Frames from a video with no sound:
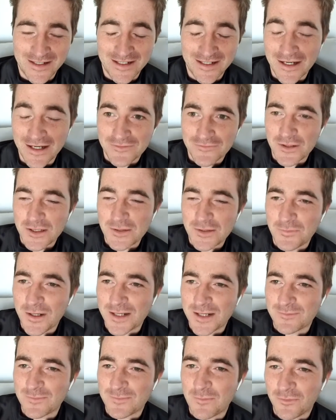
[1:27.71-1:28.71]
Like it's really
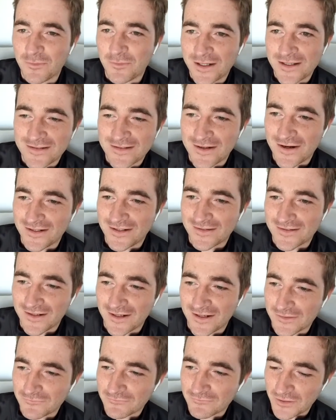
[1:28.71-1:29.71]
weird. My brain's going into
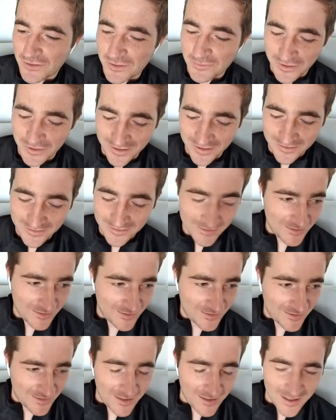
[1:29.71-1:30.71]
like this really weird,
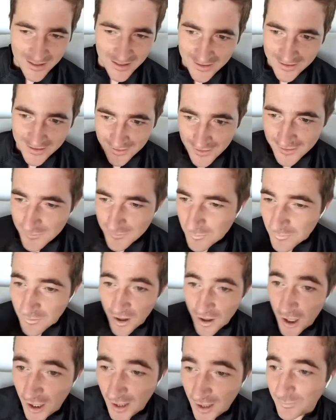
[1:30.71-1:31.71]
like
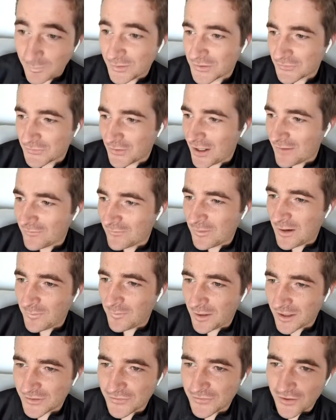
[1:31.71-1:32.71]
hyper drive where I'm
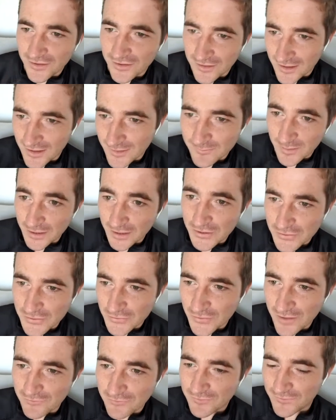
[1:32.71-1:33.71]
like trying to like make
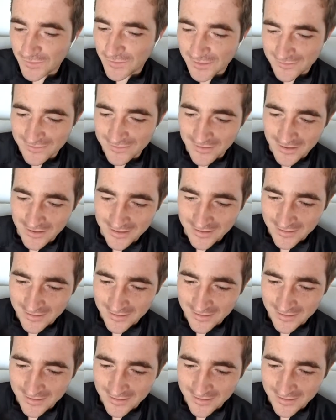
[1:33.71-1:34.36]
sure everything's like